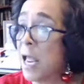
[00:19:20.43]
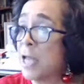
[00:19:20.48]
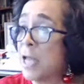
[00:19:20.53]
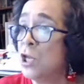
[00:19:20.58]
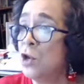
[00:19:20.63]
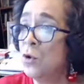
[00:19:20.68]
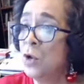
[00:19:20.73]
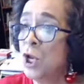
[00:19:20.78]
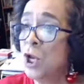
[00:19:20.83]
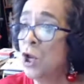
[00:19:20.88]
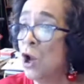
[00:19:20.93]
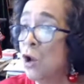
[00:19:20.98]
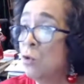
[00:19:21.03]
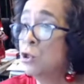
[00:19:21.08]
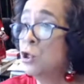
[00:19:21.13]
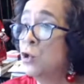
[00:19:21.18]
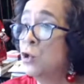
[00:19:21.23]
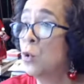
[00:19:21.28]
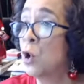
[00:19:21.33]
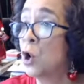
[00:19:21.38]
You can go
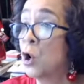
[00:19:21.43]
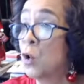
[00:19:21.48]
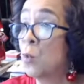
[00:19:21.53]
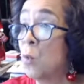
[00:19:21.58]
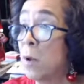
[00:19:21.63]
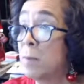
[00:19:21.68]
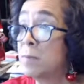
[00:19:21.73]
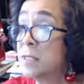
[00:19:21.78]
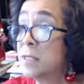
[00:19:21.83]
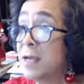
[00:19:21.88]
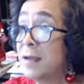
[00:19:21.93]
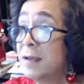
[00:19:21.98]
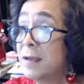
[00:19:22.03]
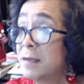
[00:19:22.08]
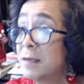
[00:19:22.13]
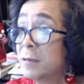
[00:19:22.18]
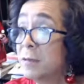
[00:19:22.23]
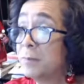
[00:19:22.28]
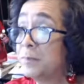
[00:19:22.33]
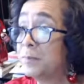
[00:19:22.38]
to her website,
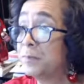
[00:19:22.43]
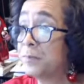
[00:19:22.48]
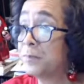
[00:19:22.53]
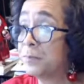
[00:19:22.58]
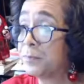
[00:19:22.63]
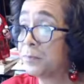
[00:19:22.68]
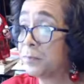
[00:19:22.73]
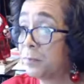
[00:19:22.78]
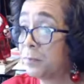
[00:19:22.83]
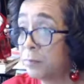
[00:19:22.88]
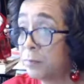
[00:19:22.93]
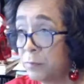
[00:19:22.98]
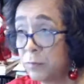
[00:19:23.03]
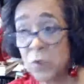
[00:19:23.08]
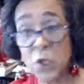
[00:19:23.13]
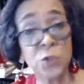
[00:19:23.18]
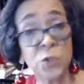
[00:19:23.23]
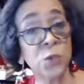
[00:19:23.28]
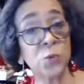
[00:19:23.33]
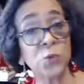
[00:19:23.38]

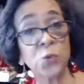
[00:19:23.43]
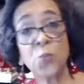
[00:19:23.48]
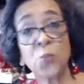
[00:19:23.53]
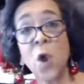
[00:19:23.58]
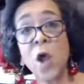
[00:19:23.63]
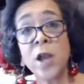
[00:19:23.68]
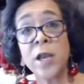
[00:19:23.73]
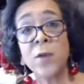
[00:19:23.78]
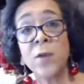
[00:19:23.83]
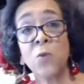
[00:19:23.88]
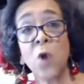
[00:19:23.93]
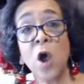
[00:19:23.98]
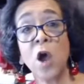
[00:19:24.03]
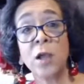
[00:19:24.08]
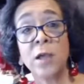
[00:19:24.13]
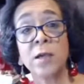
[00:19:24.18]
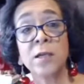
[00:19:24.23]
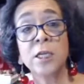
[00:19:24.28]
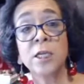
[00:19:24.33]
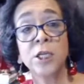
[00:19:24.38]

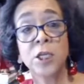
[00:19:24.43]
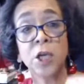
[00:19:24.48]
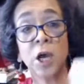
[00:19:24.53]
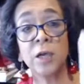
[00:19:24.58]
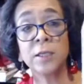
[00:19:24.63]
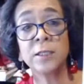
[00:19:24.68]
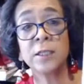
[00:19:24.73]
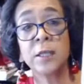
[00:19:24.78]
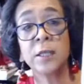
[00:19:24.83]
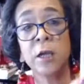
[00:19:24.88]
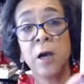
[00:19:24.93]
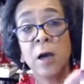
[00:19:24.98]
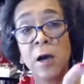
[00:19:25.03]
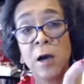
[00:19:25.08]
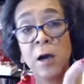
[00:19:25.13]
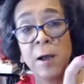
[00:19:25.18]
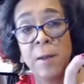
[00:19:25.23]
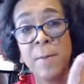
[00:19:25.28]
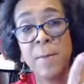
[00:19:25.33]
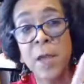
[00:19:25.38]

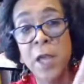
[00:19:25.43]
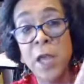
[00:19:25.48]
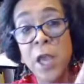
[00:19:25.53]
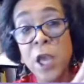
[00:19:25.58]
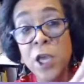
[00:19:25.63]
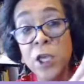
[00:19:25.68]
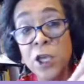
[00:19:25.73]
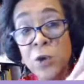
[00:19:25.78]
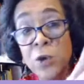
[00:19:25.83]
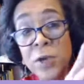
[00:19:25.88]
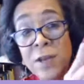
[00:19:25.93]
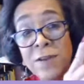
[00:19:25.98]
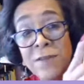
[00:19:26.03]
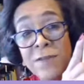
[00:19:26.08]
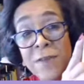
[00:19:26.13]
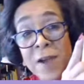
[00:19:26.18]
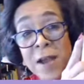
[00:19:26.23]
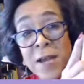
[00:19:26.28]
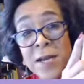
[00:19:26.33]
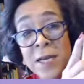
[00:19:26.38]
ronnierock.com. You can
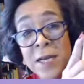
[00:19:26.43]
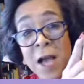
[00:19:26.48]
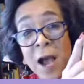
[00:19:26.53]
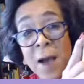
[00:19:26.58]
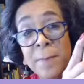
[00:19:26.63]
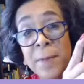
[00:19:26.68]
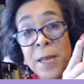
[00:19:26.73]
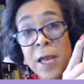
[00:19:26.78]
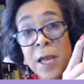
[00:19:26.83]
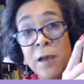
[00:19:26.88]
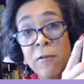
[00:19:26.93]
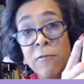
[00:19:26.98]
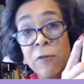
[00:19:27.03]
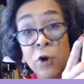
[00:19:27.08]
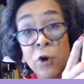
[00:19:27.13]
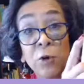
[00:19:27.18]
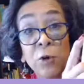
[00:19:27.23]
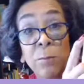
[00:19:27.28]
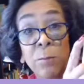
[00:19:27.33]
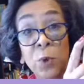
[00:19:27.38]
find a copy of
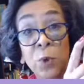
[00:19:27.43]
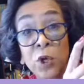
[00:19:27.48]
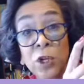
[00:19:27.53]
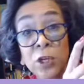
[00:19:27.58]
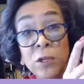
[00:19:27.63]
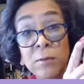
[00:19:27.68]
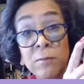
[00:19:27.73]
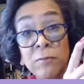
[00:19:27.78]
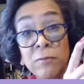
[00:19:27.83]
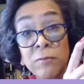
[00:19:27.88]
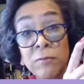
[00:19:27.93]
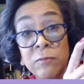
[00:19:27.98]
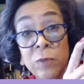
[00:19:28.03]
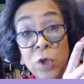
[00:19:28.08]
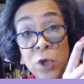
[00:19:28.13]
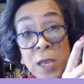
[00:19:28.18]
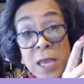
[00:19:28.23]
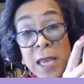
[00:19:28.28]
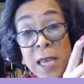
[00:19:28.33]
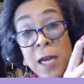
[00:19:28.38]
her book.
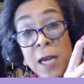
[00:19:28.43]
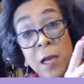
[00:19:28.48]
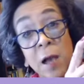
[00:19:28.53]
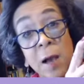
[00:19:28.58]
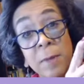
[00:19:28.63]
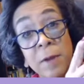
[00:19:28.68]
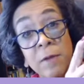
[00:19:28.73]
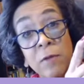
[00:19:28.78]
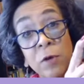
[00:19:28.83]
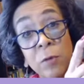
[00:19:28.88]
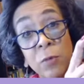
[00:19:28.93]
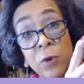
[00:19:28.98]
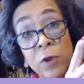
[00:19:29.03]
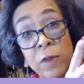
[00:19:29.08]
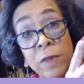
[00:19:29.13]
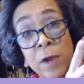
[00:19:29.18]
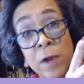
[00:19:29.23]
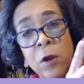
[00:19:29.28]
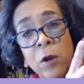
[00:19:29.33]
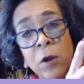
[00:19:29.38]
You can get a copy of her book
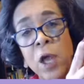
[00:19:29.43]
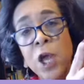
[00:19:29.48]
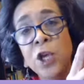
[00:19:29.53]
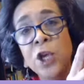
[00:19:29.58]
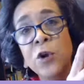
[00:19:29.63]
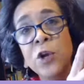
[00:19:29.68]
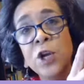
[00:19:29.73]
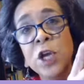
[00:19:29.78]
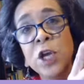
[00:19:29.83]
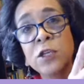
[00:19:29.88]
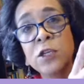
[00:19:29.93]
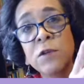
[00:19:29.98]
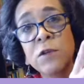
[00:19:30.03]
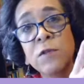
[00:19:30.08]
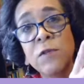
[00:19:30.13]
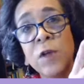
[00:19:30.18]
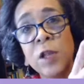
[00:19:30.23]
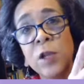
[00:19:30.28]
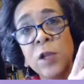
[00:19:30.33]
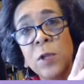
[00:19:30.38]
there. You can also
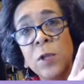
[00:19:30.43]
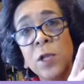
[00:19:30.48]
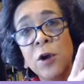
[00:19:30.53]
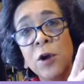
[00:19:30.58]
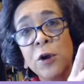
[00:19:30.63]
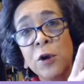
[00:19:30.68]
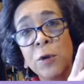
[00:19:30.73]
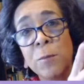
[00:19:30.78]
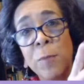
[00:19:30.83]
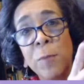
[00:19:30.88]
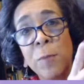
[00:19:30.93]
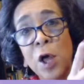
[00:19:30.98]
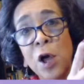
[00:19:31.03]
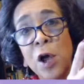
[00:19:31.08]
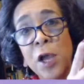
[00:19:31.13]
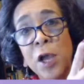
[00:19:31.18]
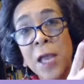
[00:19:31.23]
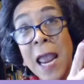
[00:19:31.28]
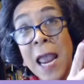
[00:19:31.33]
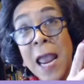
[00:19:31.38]
follow along her
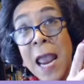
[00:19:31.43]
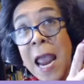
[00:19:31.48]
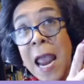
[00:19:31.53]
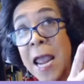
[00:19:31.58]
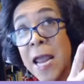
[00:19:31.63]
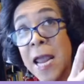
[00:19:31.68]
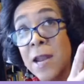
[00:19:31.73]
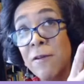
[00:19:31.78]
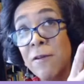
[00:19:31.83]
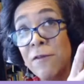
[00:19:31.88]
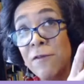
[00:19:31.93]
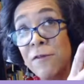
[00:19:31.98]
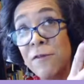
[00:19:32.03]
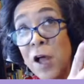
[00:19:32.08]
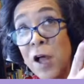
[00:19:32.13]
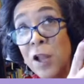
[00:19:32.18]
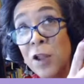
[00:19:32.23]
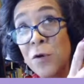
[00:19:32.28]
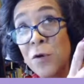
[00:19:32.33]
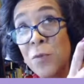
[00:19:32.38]
blog and
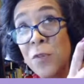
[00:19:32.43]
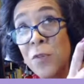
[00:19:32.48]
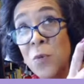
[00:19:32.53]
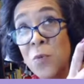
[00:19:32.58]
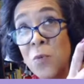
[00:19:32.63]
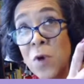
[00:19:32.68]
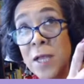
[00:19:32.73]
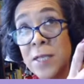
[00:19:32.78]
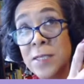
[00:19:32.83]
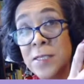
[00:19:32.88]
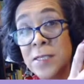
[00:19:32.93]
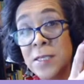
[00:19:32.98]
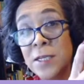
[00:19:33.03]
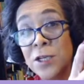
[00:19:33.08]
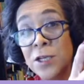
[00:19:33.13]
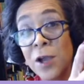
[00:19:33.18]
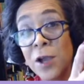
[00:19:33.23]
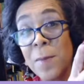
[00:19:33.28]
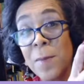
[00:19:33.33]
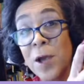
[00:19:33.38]
follow the ones that
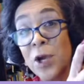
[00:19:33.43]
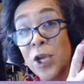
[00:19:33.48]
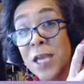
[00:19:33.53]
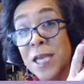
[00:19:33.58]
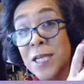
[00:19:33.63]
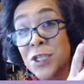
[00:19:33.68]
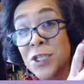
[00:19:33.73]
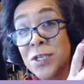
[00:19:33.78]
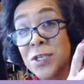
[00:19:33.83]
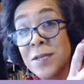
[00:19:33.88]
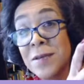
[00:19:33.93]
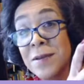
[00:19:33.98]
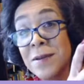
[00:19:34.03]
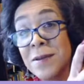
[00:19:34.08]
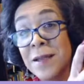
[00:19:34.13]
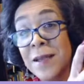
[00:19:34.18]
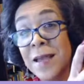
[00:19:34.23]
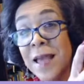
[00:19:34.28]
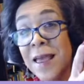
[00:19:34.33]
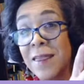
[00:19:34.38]
talk about kitchen
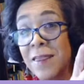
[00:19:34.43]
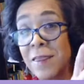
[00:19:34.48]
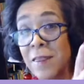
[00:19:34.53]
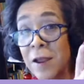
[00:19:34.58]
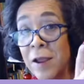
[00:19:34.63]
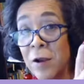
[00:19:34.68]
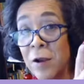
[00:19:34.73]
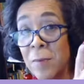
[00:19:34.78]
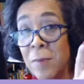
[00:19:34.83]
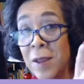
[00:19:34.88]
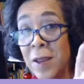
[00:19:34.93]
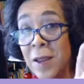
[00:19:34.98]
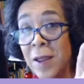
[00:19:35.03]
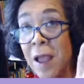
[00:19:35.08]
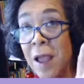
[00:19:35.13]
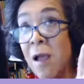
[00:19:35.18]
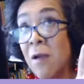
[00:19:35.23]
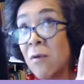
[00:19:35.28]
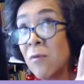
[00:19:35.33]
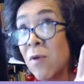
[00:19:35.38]
therapy.
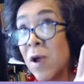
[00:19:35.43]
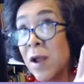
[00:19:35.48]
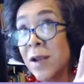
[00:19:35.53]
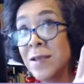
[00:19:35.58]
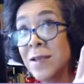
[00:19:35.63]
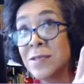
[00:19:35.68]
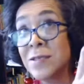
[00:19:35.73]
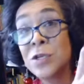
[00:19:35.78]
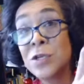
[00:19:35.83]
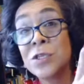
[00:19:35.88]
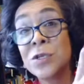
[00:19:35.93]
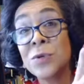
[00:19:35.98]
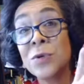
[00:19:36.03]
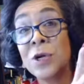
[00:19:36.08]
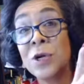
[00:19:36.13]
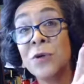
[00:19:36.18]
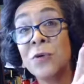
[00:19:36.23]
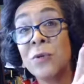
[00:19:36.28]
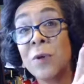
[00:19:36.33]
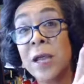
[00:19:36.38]
Ronnie is also a
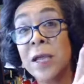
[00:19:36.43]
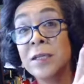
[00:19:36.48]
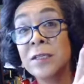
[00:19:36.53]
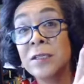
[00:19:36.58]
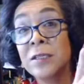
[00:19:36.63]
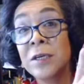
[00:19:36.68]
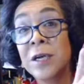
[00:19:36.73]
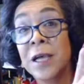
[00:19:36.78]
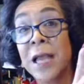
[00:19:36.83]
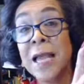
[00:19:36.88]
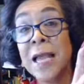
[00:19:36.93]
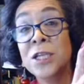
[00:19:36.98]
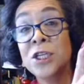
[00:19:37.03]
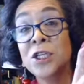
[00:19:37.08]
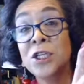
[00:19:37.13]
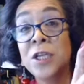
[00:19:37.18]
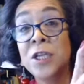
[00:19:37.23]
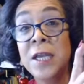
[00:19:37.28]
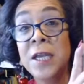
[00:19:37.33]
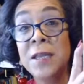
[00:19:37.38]
great cook, and
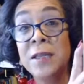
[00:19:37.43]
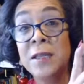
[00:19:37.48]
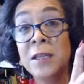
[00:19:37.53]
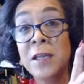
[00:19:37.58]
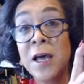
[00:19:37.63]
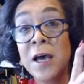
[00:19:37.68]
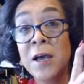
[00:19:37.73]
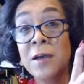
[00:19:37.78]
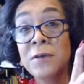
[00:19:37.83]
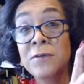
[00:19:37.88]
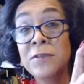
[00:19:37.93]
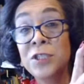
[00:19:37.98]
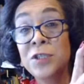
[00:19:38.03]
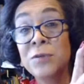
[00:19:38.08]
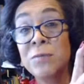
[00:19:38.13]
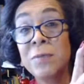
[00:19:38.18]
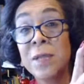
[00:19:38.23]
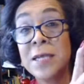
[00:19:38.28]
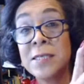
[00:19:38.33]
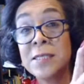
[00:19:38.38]
she loves to
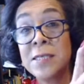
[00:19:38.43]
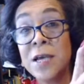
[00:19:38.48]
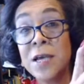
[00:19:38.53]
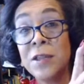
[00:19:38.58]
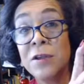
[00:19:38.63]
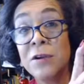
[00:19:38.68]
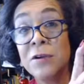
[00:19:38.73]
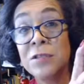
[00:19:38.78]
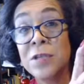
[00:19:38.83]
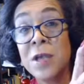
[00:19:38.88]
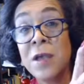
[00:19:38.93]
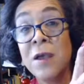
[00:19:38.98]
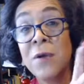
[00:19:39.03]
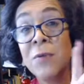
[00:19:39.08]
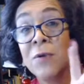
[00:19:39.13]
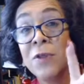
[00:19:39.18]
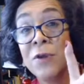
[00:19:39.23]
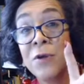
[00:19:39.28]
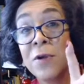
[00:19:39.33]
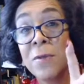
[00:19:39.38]
bless others
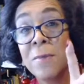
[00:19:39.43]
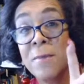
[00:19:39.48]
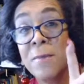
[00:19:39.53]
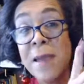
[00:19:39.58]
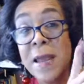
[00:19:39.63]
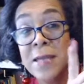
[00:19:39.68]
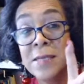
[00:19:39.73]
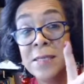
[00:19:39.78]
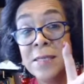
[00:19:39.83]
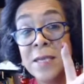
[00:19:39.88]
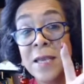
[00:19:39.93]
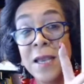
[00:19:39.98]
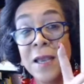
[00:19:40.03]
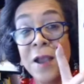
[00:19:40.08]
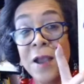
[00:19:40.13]
with her amazing